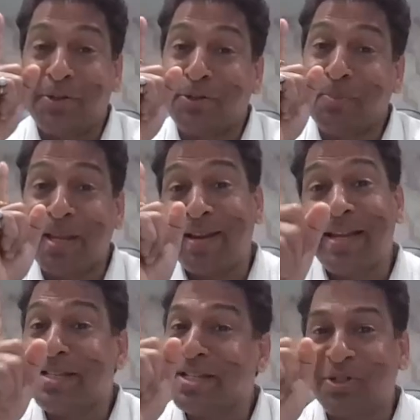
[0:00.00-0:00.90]
You should be
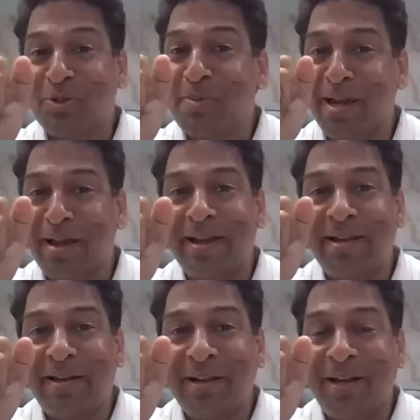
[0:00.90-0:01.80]
religious to me, huh?
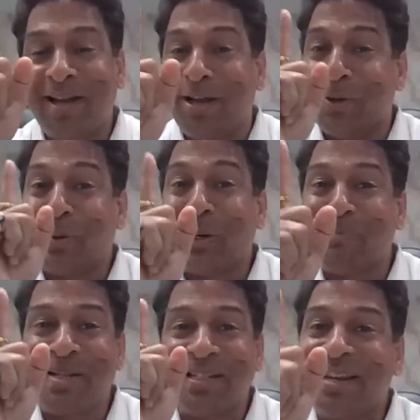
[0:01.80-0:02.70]

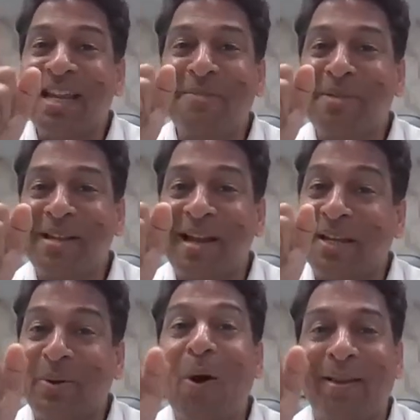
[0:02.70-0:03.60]
Don't mislead me
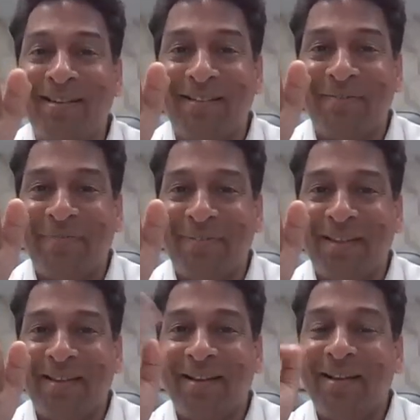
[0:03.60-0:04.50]
at all.
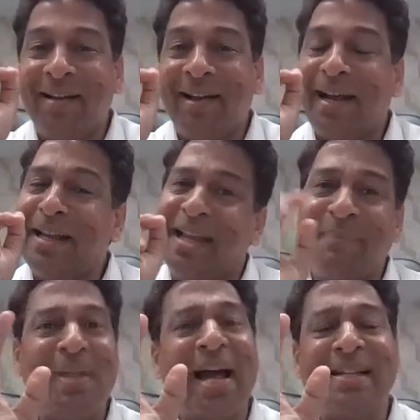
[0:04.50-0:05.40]
And
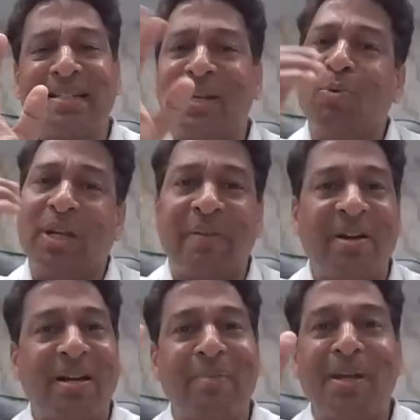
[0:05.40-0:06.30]
give the answer,
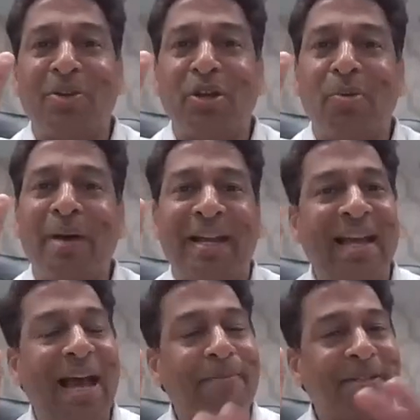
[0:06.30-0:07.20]
whatever coming to your
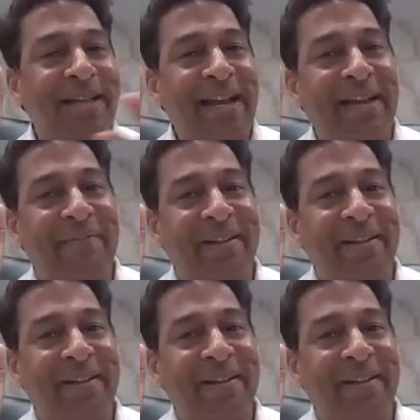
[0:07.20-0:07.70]
mind. I've said